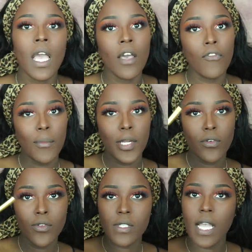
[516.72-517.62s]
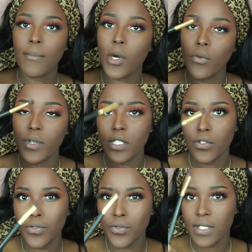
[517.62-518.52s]
For my nose, I'm
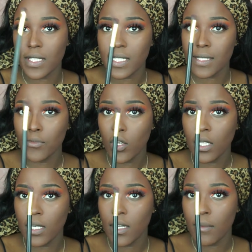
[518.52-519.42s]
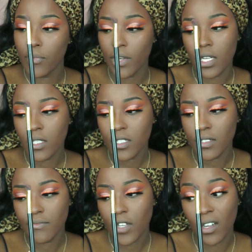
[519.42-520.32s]
always use this smaller
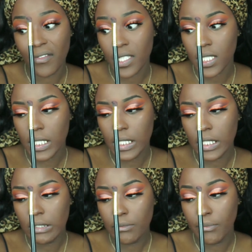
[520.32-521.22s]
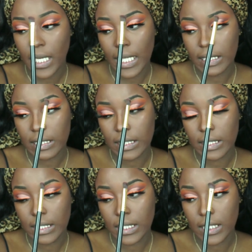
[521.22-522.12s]
brush, obviously, to blend
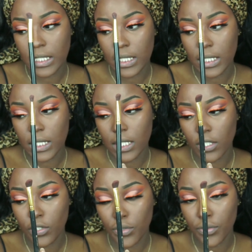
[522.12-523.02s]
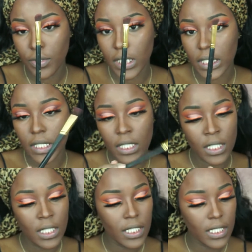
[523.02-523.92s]
the contour.
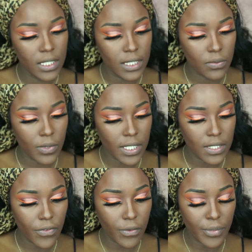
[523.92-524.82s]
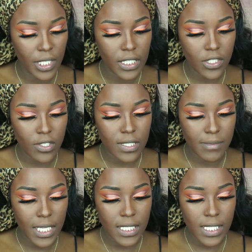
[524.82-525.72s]
And this one is from BH
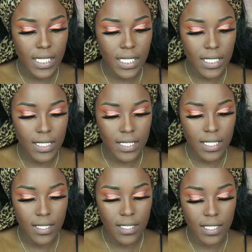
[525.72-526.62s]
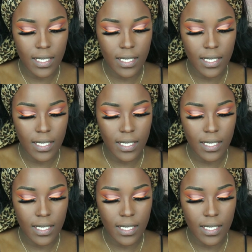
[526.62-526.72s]
Cosmetics in the